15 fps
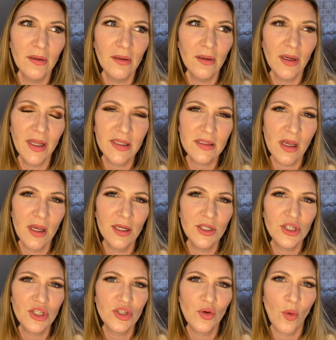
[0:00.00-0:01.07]
it's
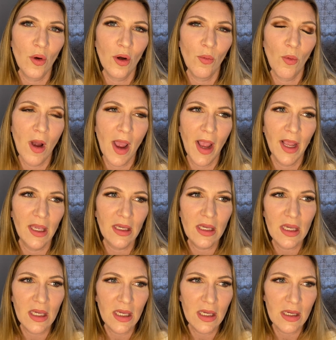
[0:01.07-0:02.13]
unsure why
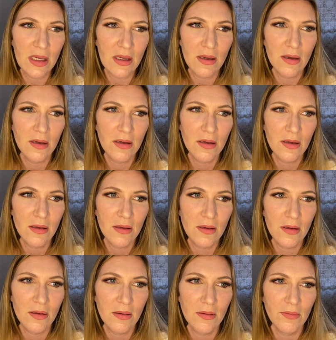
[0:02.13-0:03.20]
he
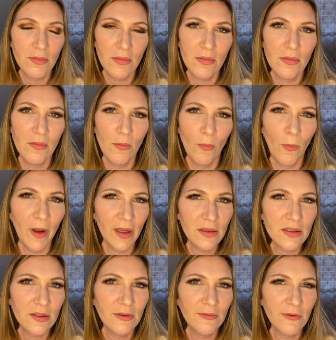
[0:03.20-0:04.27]

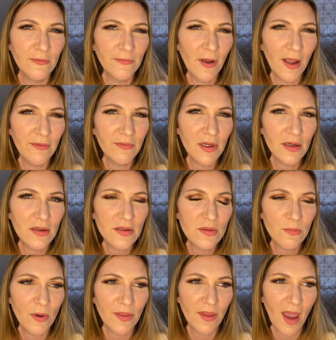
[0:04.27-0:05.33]
went for 5 years
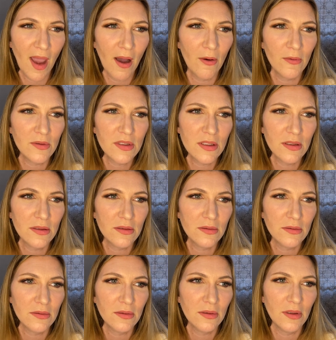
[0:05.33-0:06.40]
without
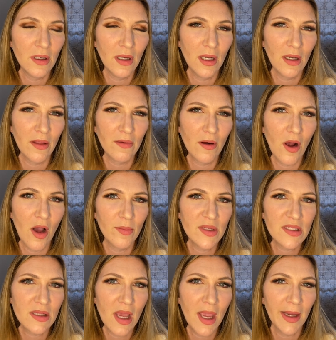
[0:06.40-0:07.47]
another
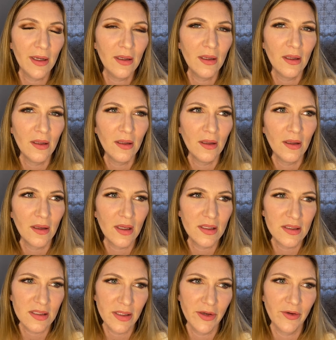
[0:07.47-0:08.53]
homicide,
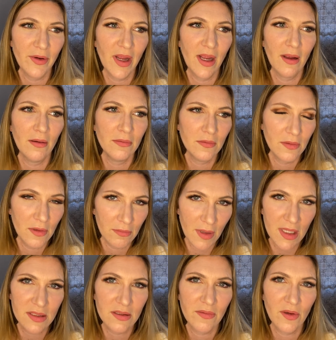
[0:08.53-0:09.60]
considering the
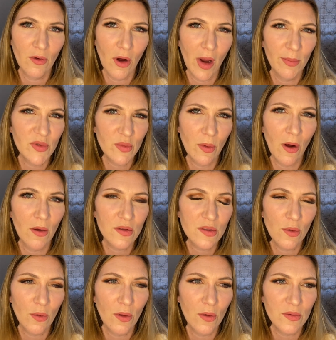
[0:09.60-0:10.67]
rest of the crimes were all so
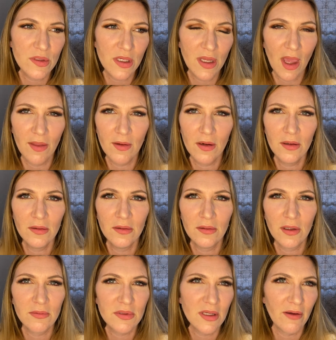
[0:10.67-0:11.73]
close together.
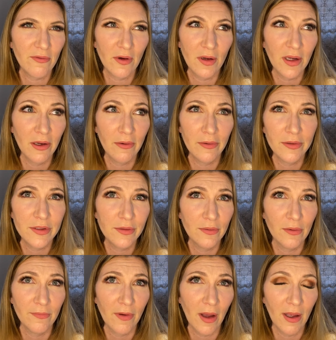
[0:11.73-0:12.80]
There was never a year or 2 or
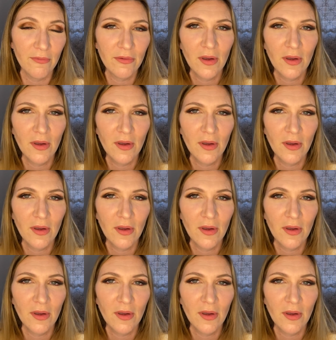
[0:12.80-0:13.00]
5